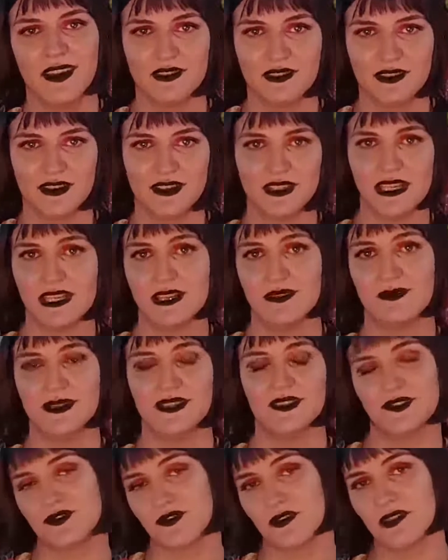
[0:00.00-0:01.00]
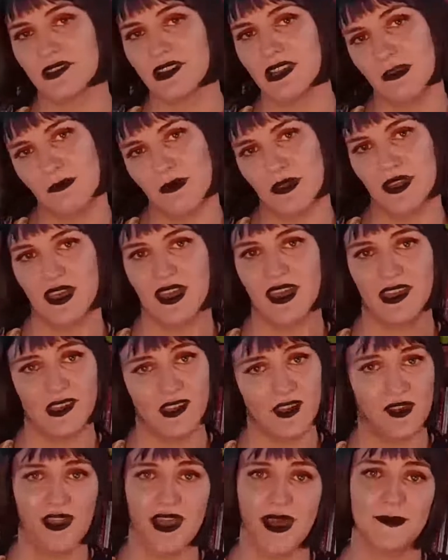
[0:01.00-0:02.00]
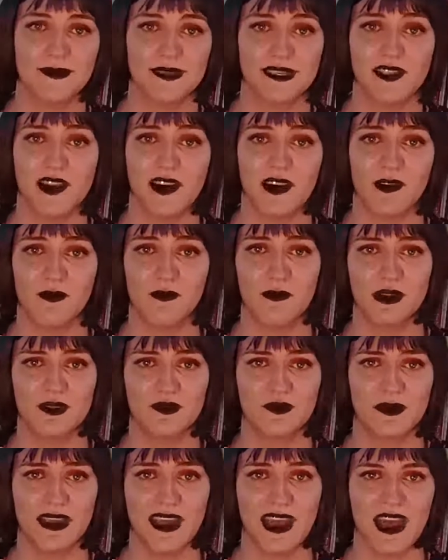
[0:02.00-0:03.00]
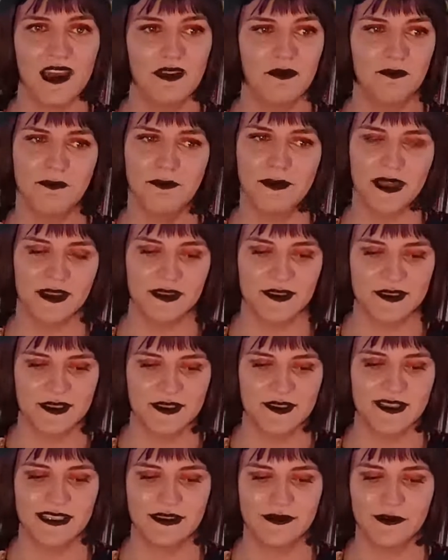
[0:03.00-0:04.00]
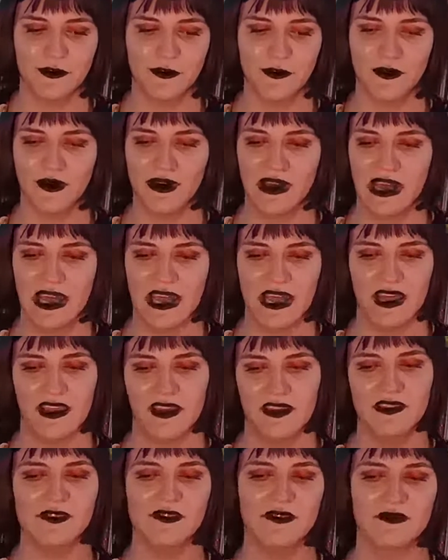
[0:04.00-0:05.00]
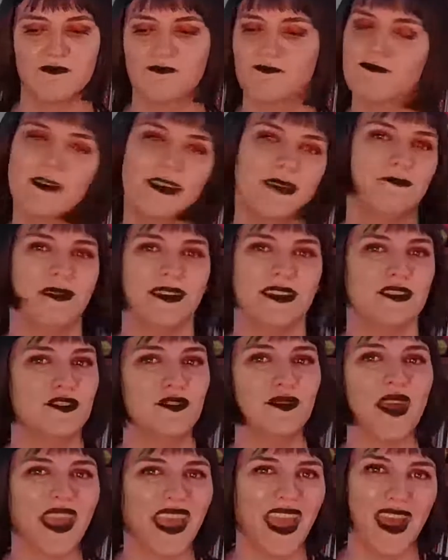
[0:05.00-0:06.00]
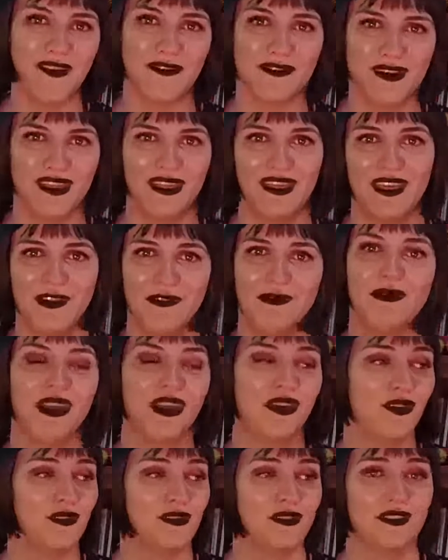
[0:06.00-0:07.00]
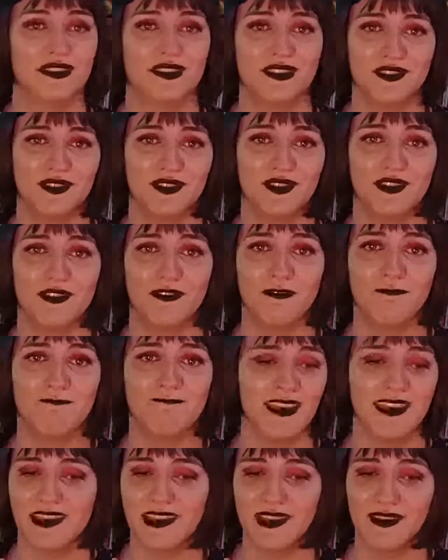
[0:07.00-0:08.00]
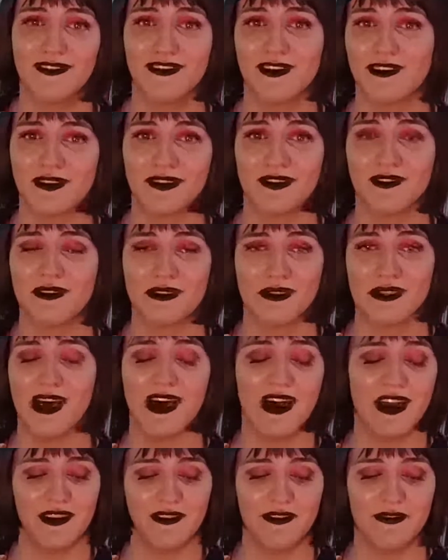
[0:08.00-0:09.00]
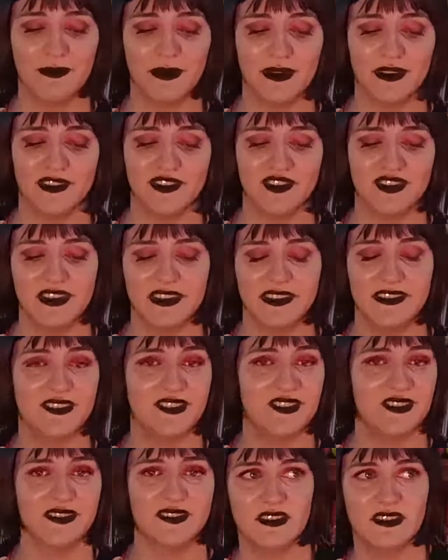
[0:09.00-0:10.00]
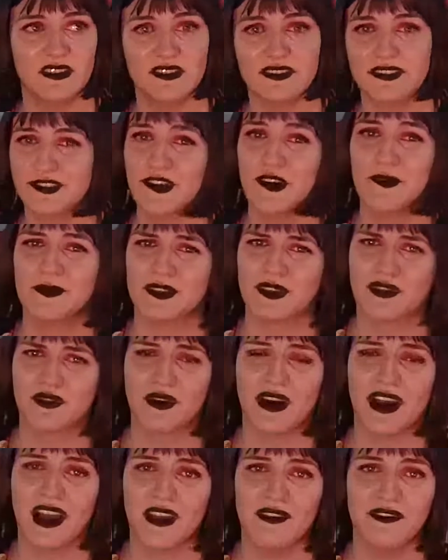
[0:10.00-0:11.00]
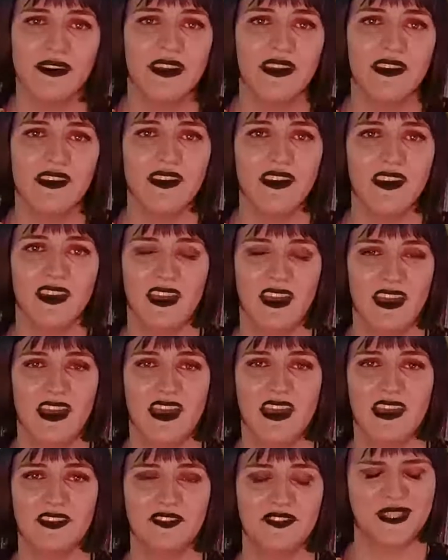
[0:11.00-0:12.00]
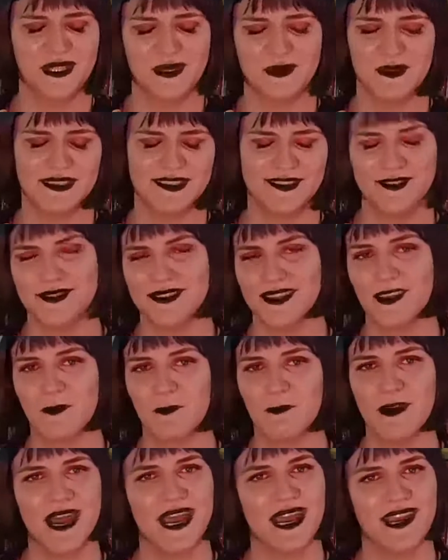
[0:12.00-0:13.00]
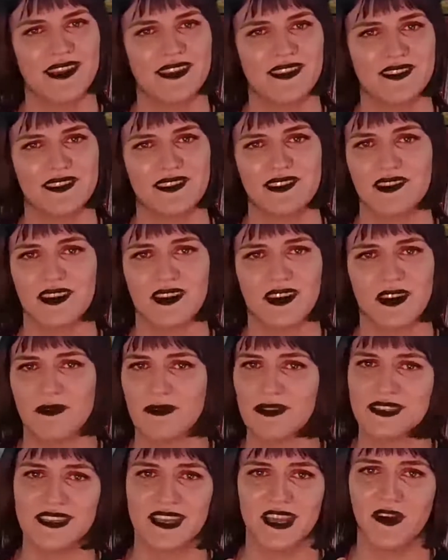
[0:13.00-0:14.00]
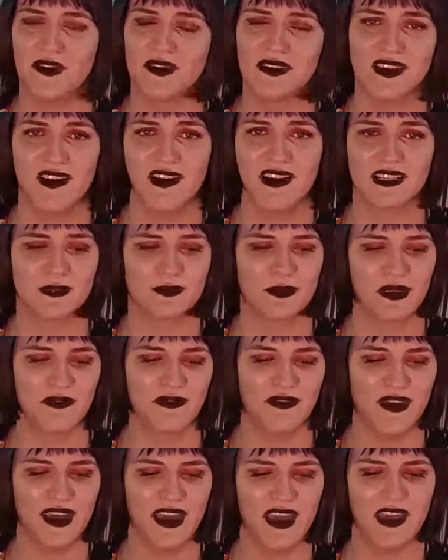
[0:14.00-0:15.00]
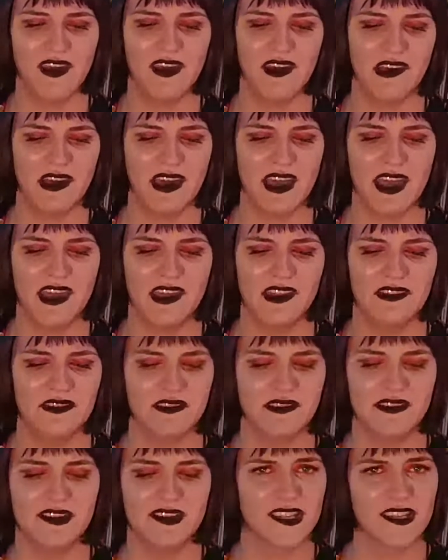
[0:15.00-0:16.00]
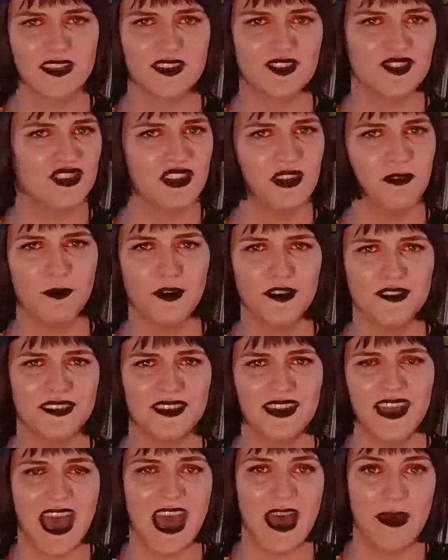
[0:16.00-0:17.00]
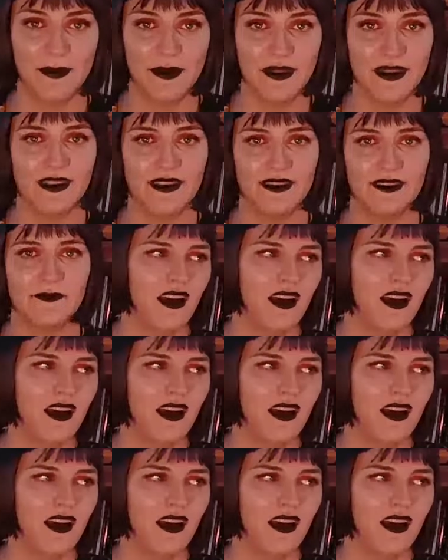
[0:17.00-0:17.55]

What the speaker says: She had been struggling with a collapsed lung, which we had medicines for, and we'd been doing everything we could to give her a good life, but she just stopped thriving and was losing weight. I would see her gasping for air and she wasn't happy.